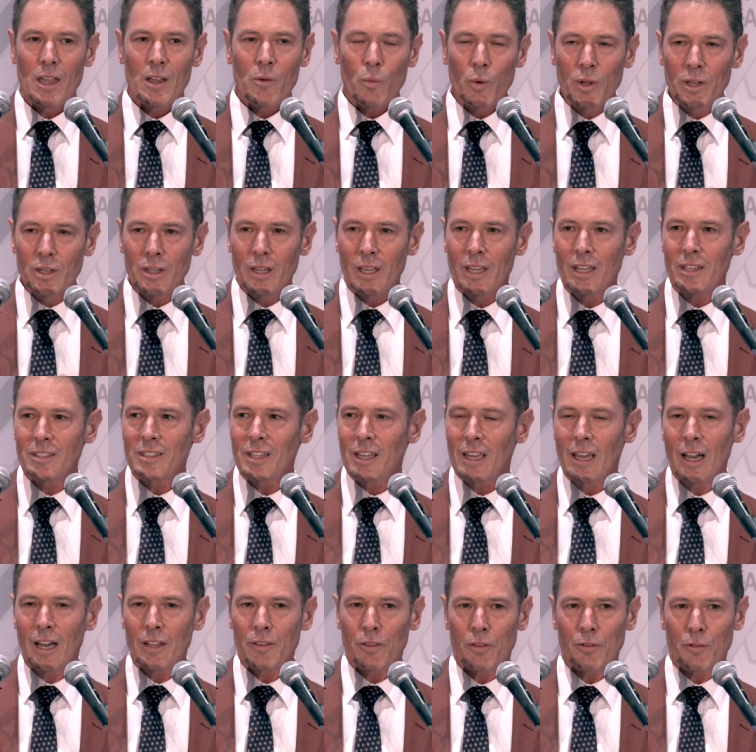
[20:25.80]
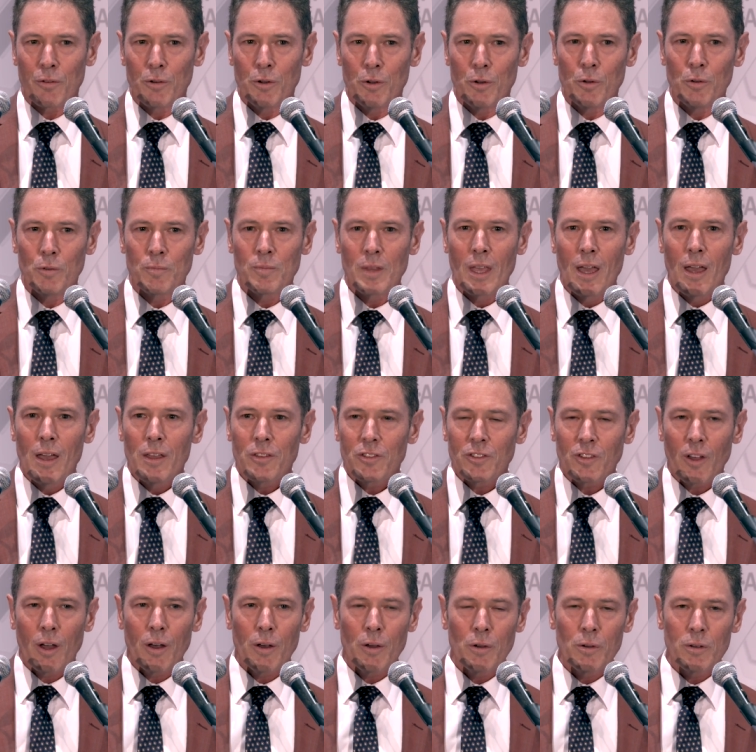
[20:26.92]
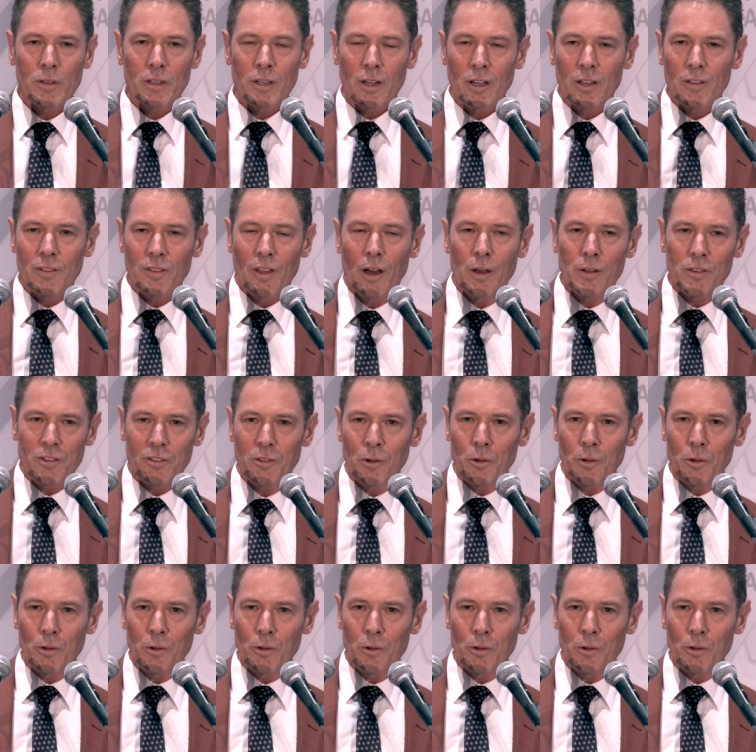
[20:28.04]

We need to cut through. So, you know, those